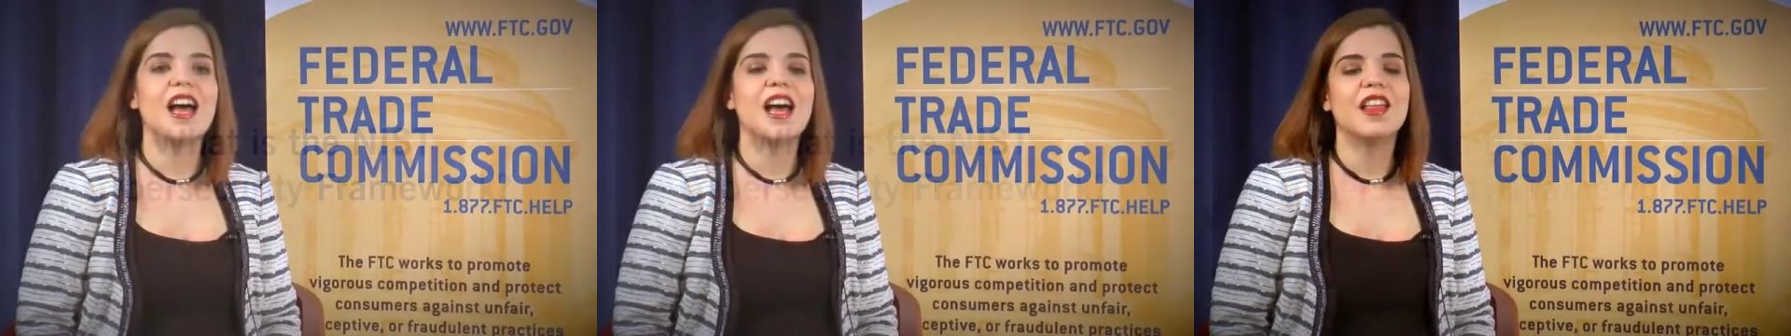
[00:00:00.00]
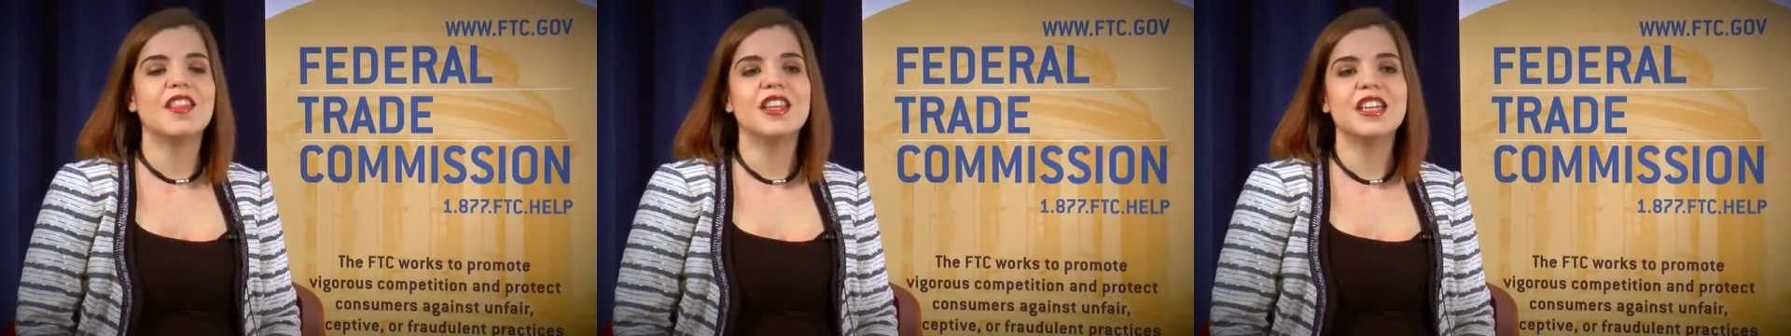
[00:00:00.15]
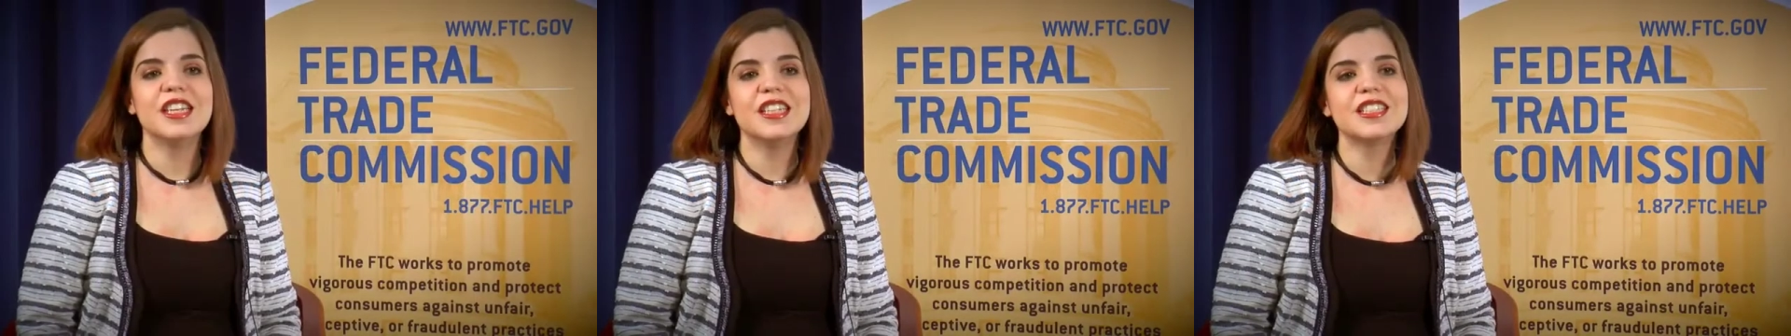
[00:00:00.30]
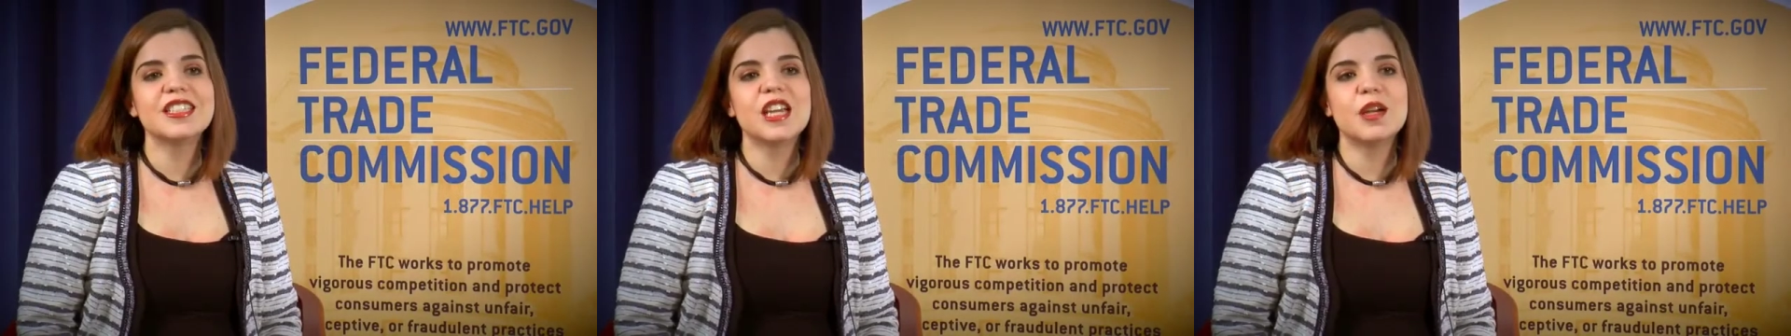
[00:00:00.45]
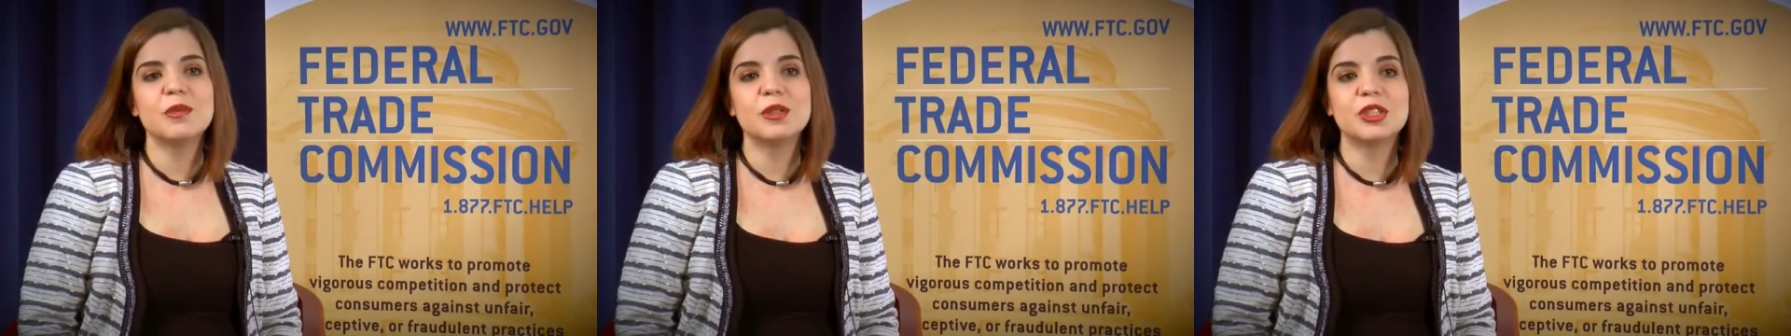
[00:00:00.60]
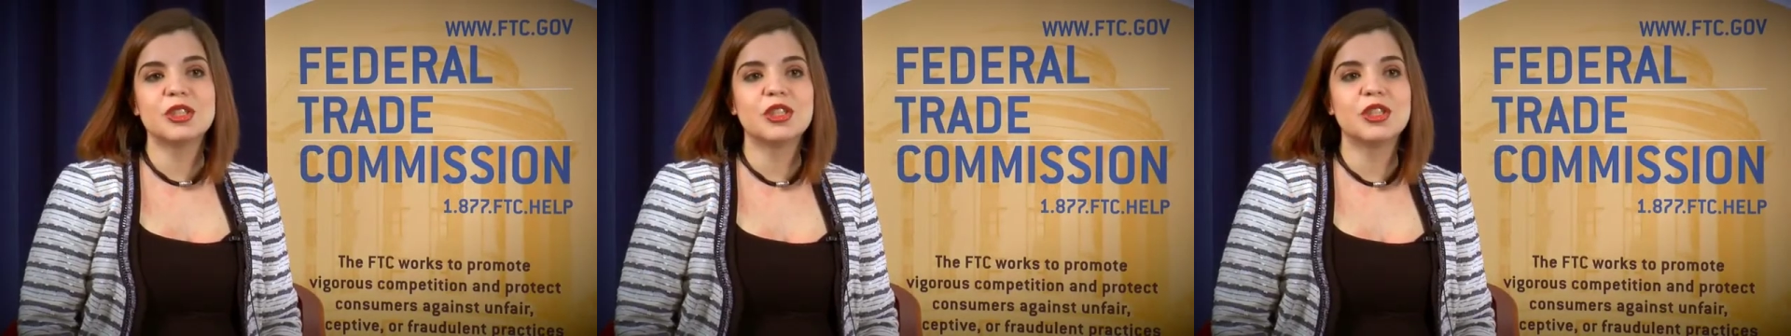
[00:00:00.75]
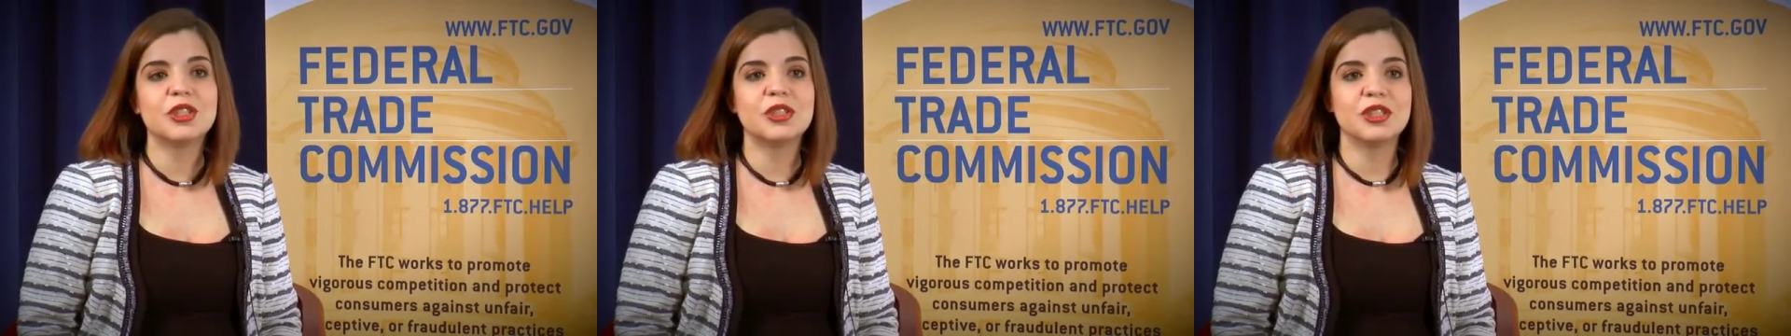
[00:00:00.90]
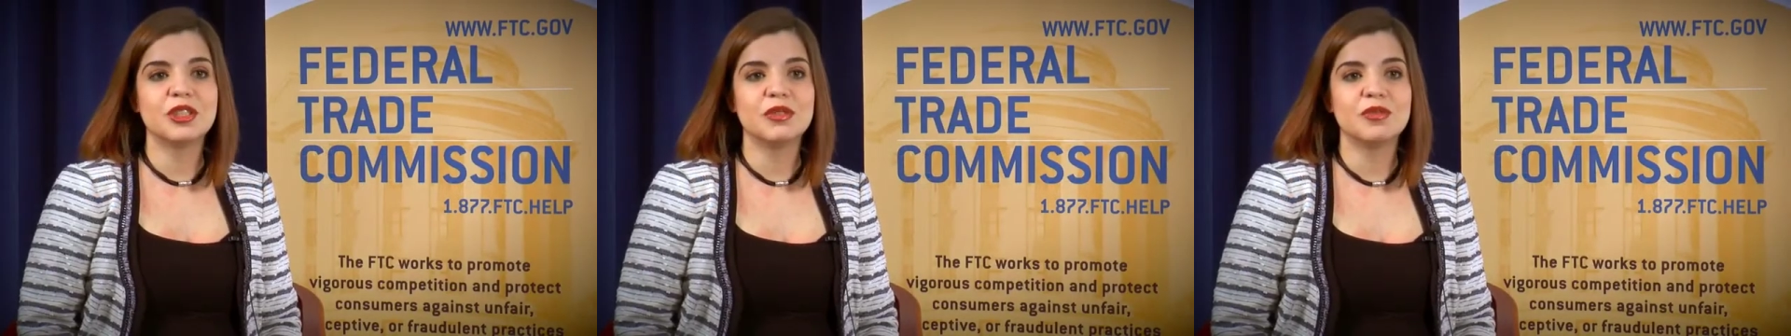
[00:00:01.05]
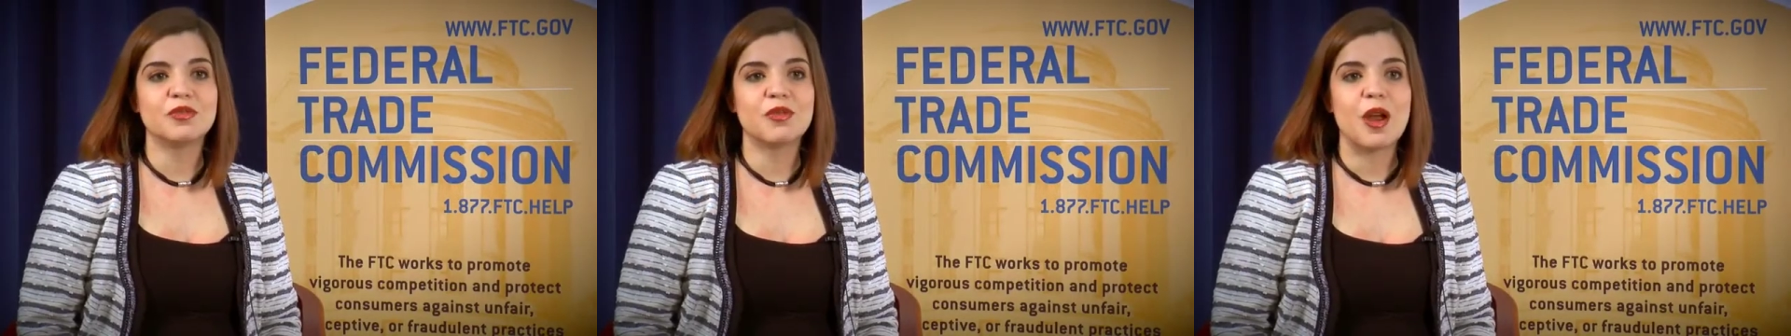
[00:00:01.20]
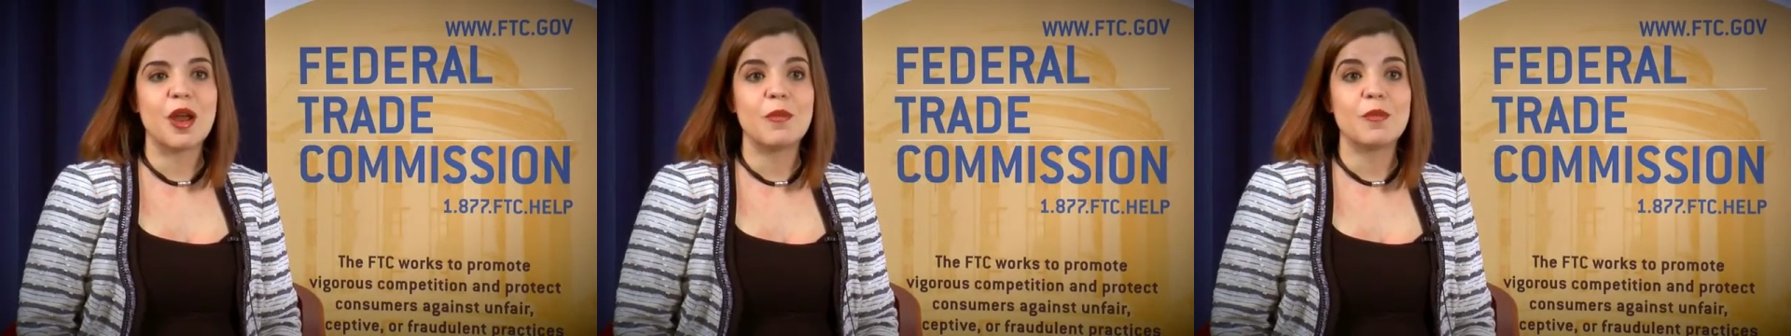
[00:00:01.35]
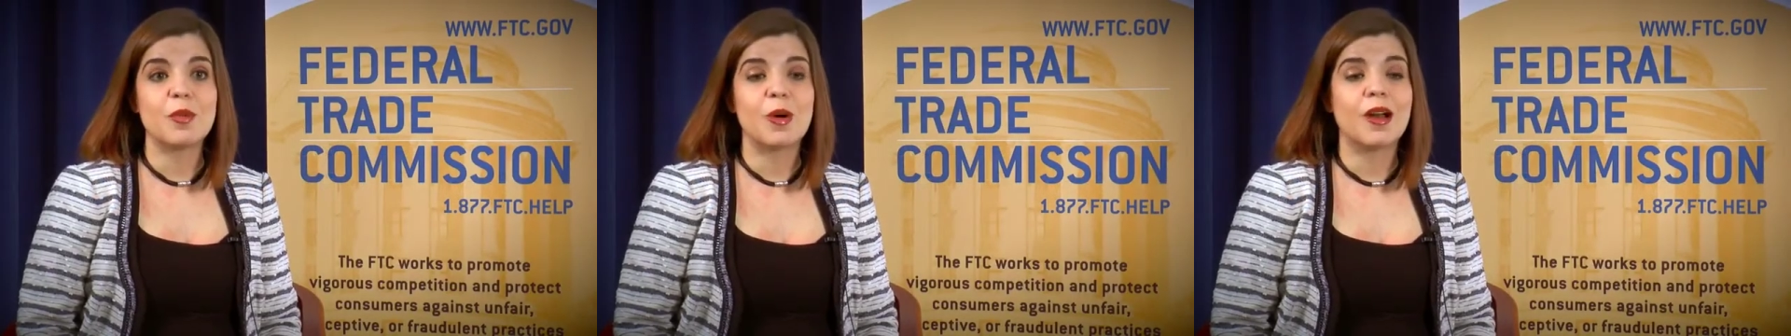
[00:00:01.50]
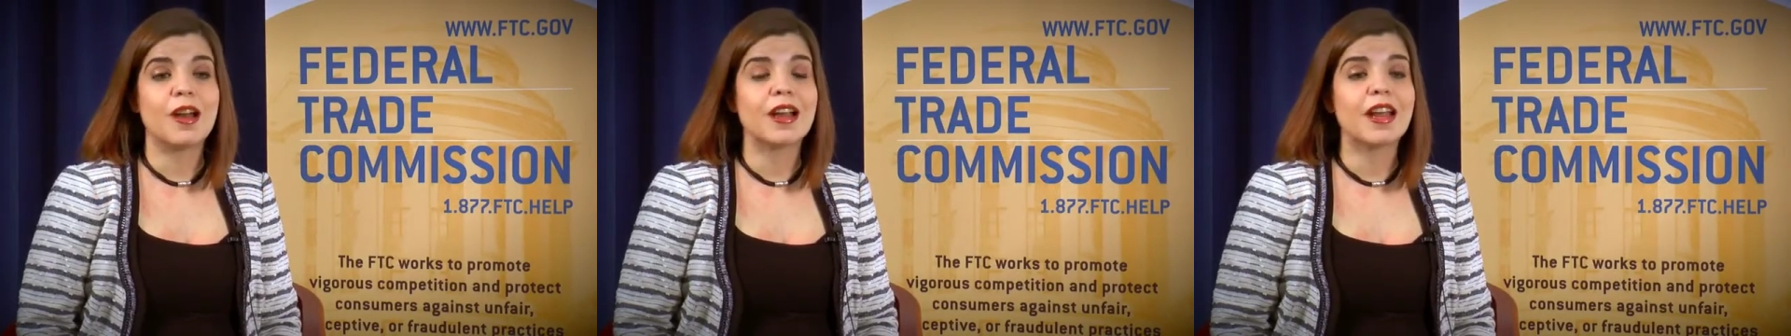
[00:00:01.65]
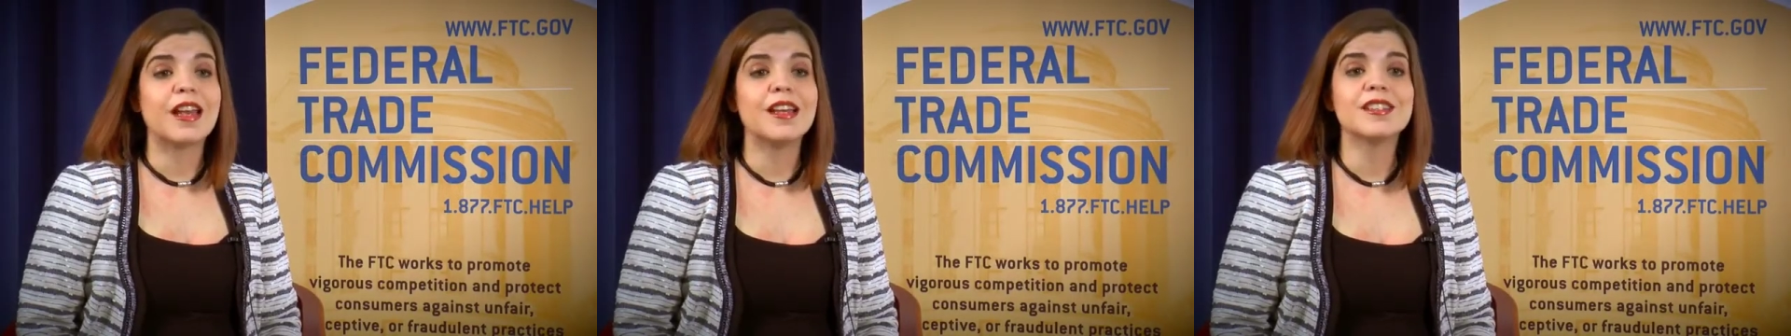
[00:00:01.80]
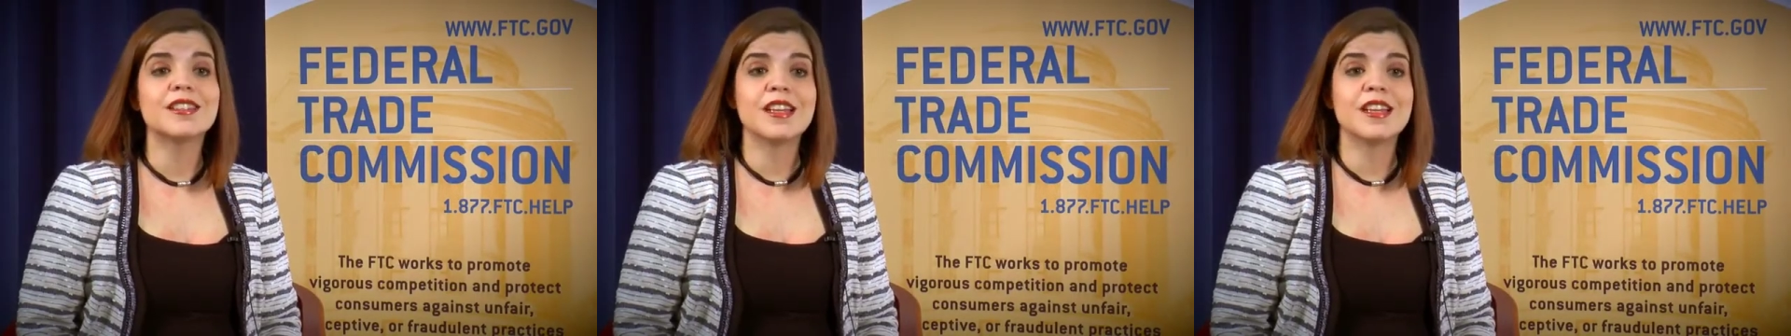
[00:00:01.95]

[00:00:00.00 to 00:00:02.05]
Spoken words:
The NIST Cybersecurity Framework is